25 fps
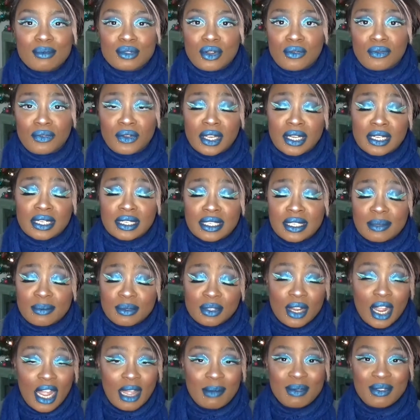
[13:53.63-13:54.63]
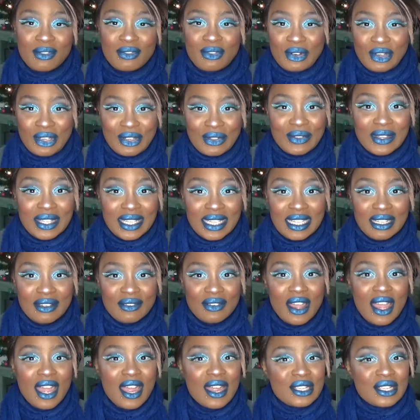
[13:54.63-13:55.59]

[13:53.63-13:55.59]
Don't forget to subscribe before you leave